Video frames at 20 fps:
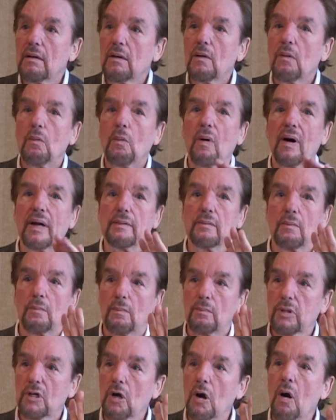
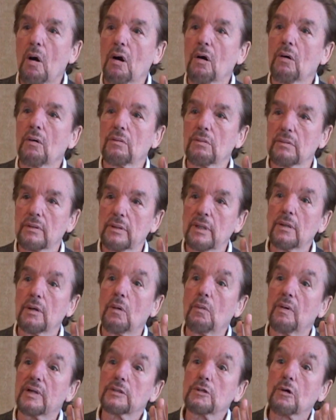What Carl
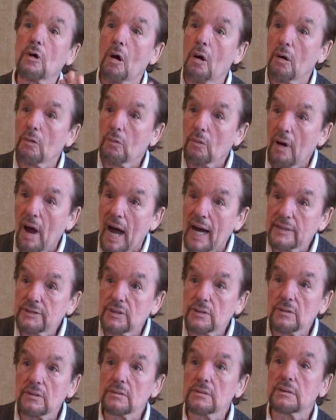
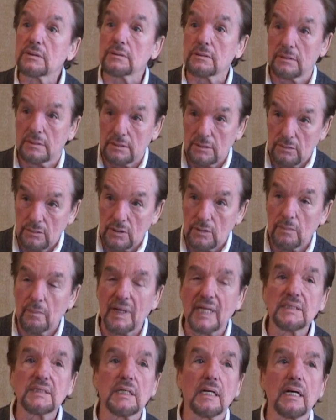Rogers, you
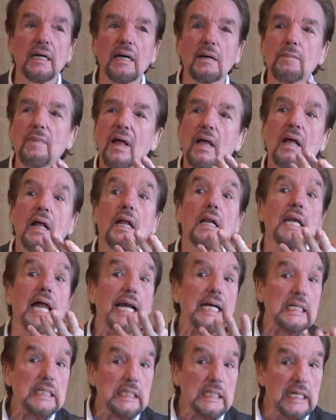mentioned him,
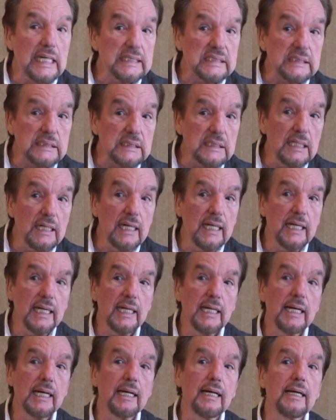like
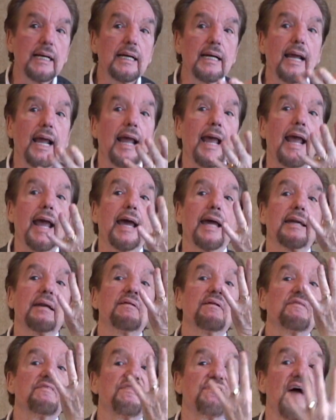listening
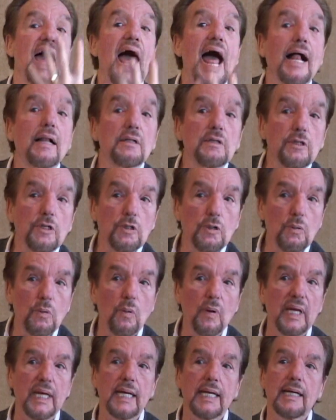and
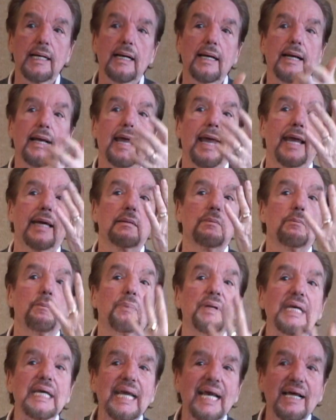valuing and
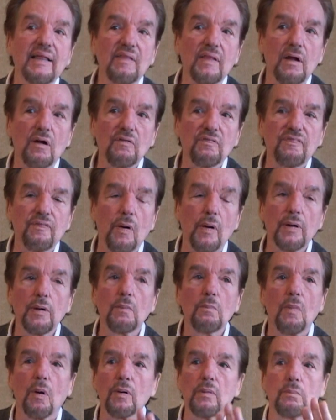being there for you.
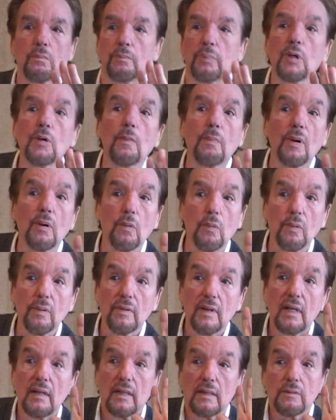Martin Buber,
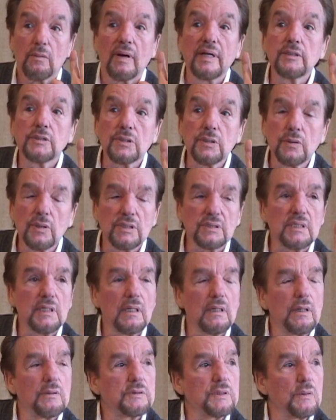great Jewish
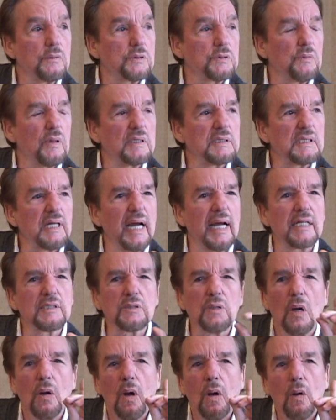theologian, was once
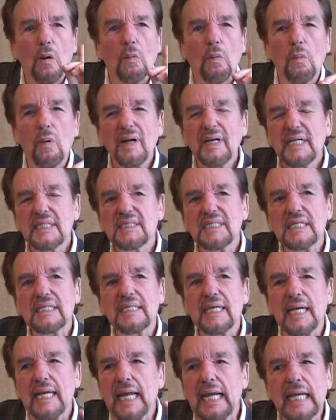asked, what is it
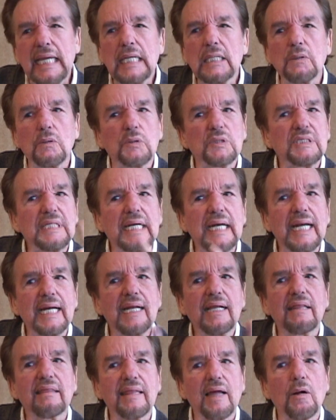that heals in
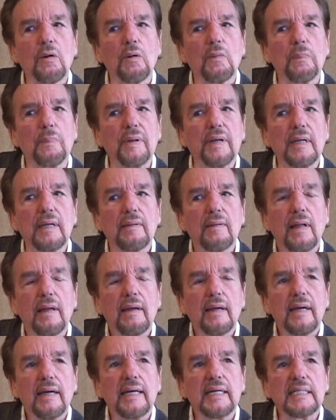any therapy?
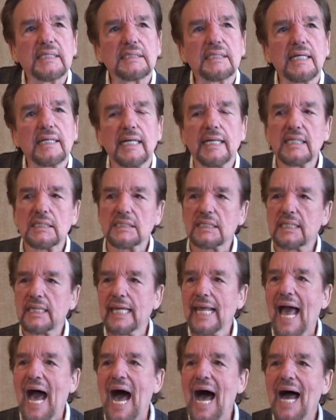And he said, it's
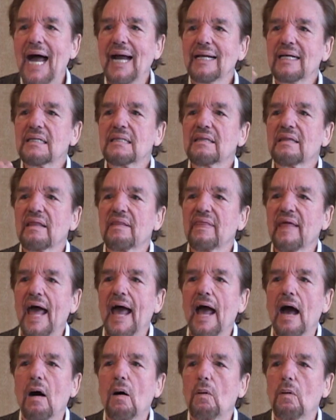the I and the
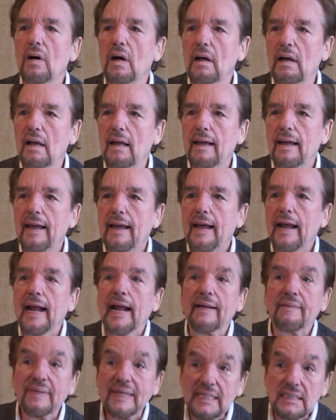thou.
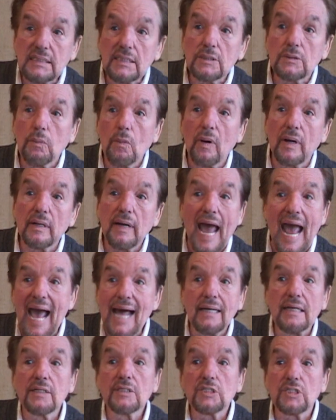And this is what
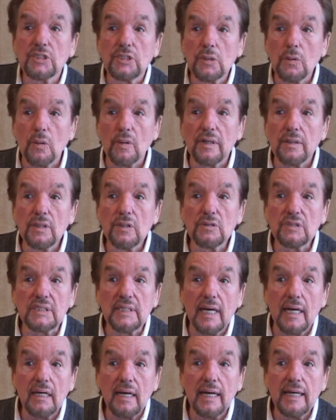Alan Shore at
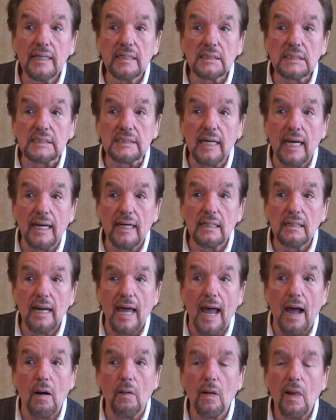UCLA is saying
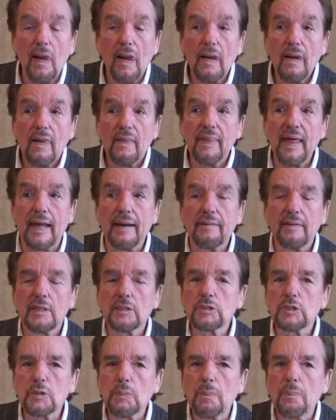now, that
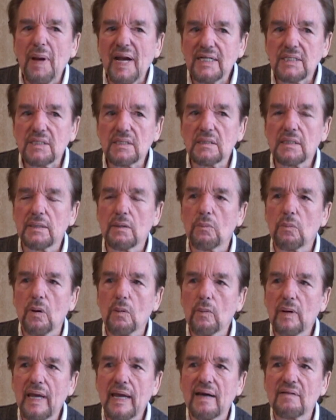especially where
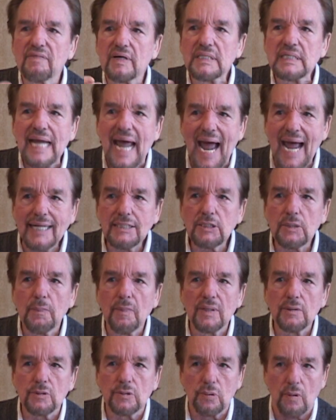we have
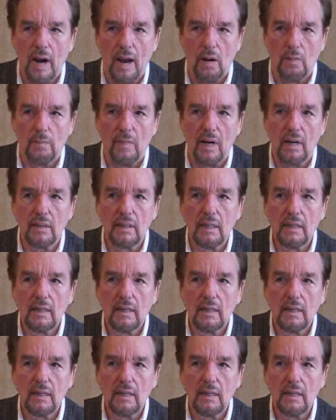attachment trauma,